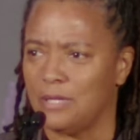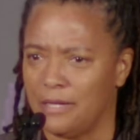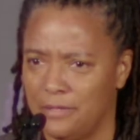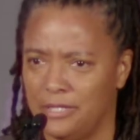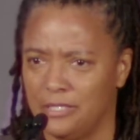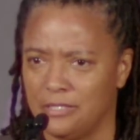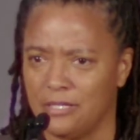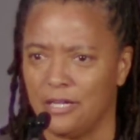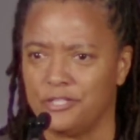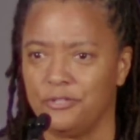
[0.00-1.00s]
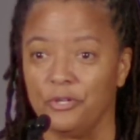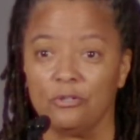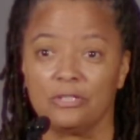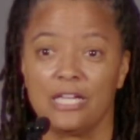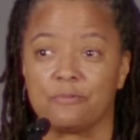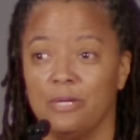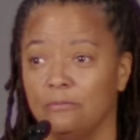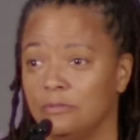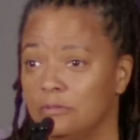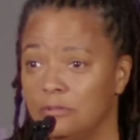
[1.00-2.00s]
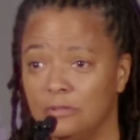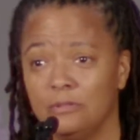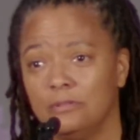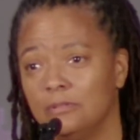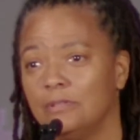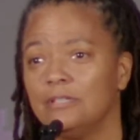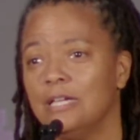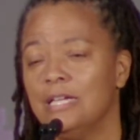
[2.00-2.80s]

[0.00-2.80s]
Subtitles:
I need to talk to you. And the whole class went, ooh.